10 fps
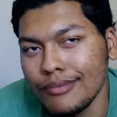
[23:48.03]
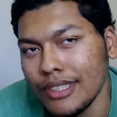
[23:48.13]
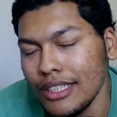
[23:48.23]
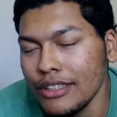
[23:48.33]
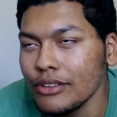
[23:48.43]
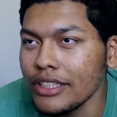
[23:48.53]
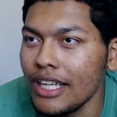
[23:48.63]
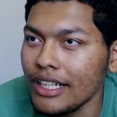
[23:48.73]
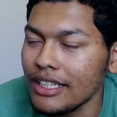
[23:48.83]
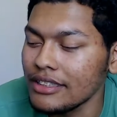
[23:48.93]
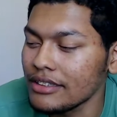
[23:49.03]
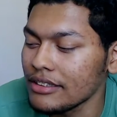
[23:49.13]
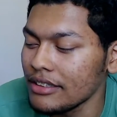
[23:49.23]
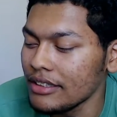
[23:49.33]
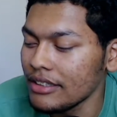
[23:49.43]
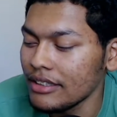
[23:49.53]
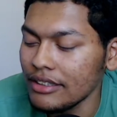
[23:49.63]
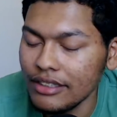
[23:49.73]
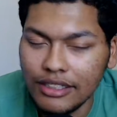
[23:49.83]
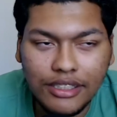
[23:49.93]
Another thing that I guess
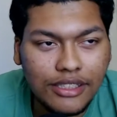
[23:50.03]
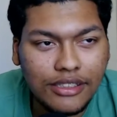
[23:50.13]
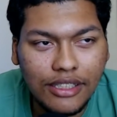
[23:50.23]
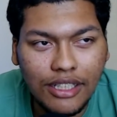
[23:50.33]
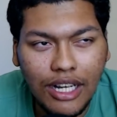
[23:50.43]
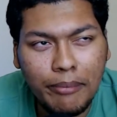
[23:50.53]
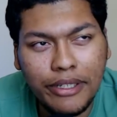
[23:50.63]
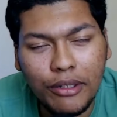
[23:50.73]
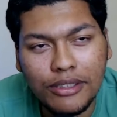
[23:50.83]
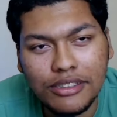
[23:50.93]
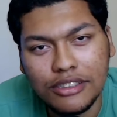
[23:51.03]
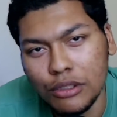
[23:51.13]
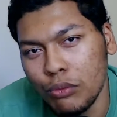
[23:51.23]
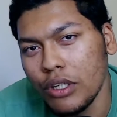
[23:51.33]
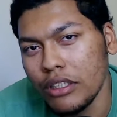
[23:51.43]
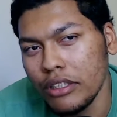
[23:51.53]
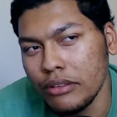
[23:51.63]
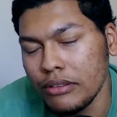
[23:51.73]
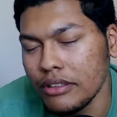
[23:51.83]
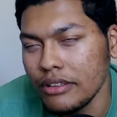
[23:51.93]
is I've been noticing is the
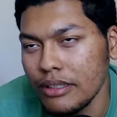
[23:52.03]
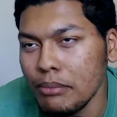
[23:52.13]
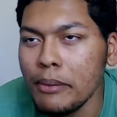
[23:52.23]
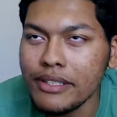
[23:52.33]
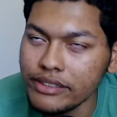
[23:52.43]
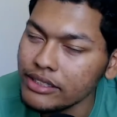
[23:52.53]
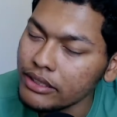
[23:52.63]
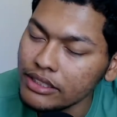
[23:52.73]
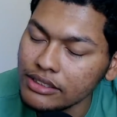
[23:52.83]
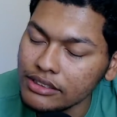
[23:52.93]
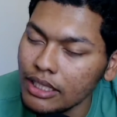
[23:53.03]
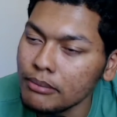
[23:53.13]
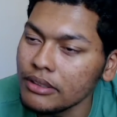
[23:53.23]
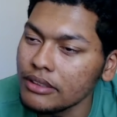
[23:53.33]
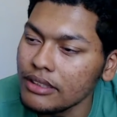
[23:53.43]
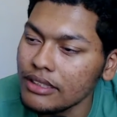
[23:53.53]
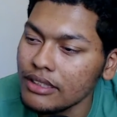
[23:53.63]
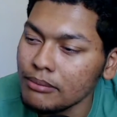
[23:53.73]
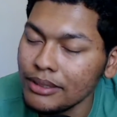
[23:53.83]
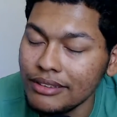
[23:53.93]
workload. Maybe this is just because of summer,
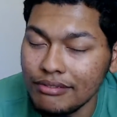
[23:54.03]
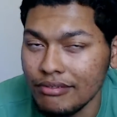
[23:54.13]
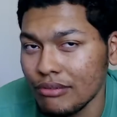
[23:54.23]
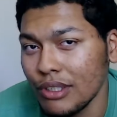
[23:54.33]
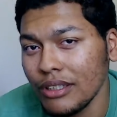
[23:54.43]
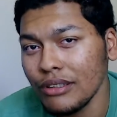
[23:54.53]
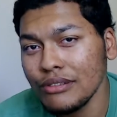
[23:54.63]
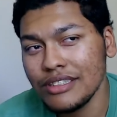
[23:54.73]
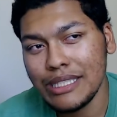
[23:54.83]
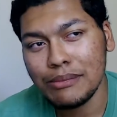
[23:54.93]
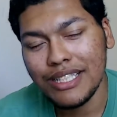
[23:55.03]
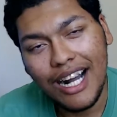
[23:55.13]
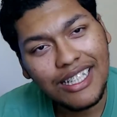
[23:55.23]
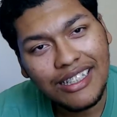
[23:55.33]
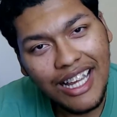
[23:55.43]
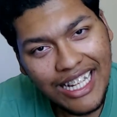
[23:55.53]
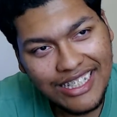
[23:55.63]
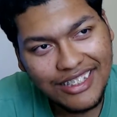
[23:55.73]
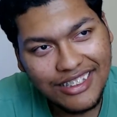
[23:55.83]
but workload seems kind of light.